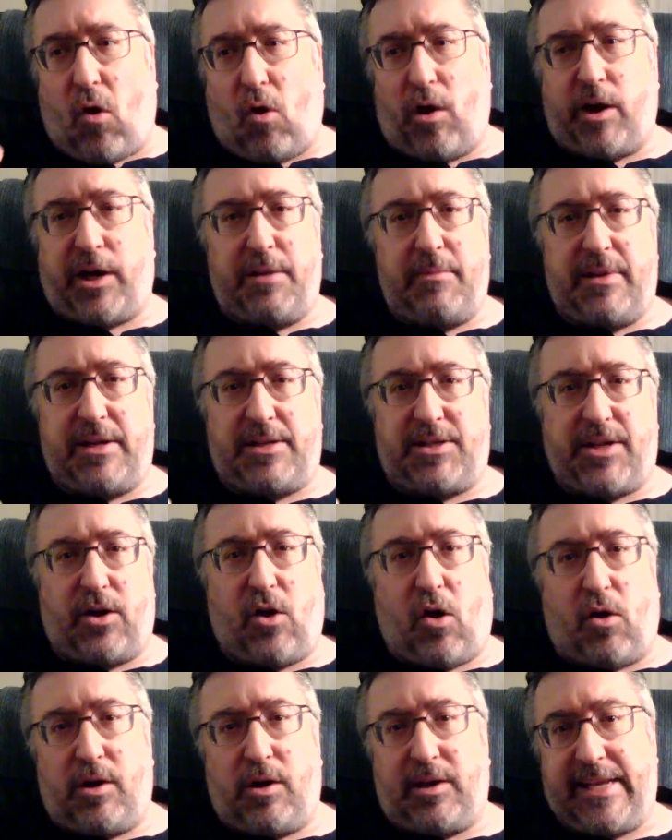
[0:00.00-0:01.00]
arguments that
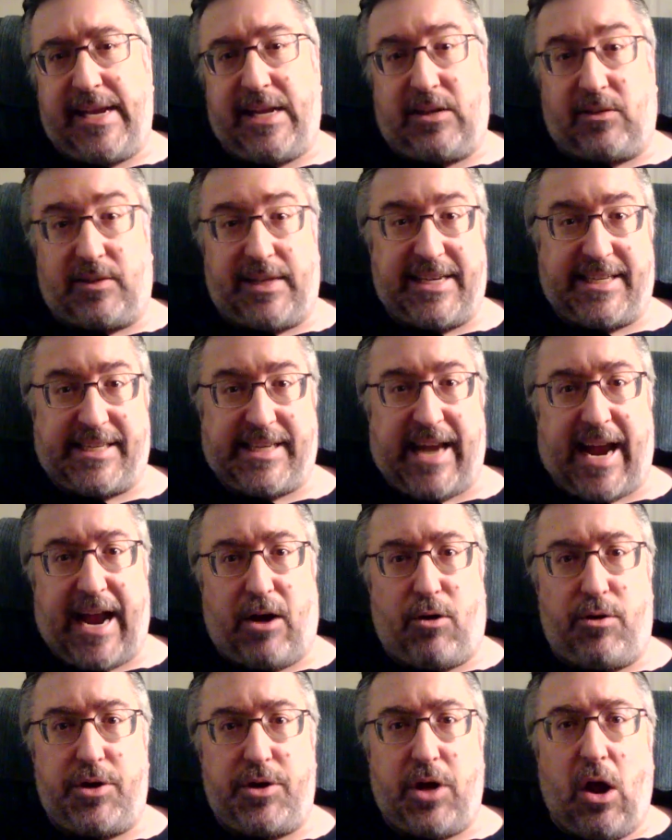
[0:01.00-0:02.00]
aren't legally
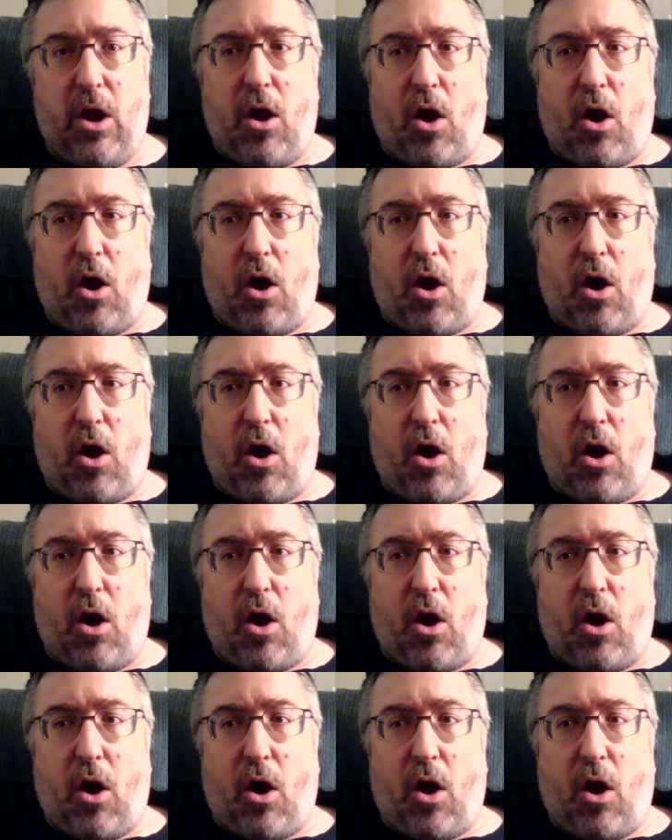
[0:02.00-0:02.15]
sound